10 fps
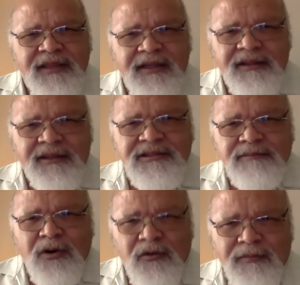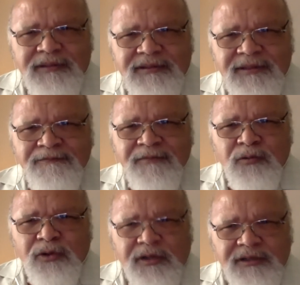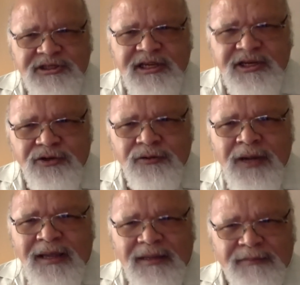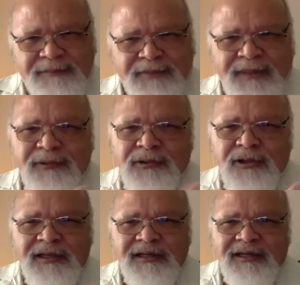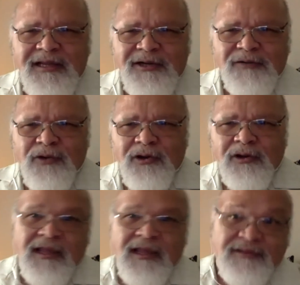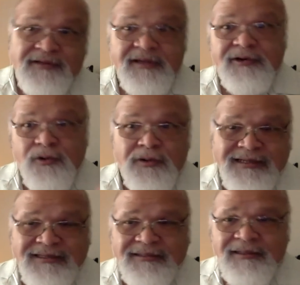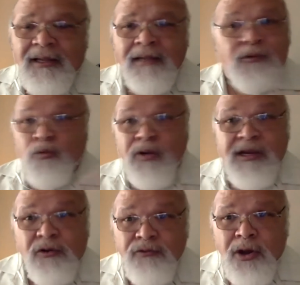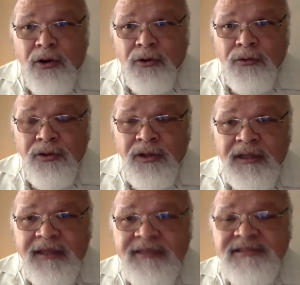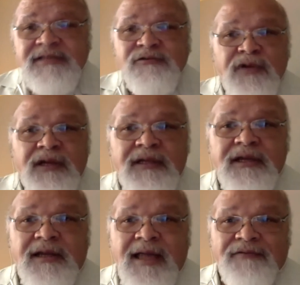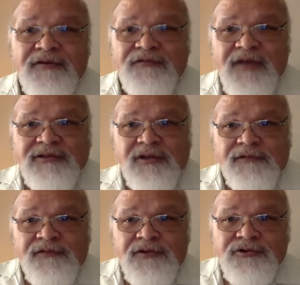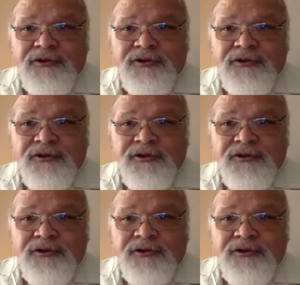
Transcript: this moment will continue? I mean, people looking later will go, yes, it did, or no, it didn't. But we don't know. Is this really going to have an effect on the future?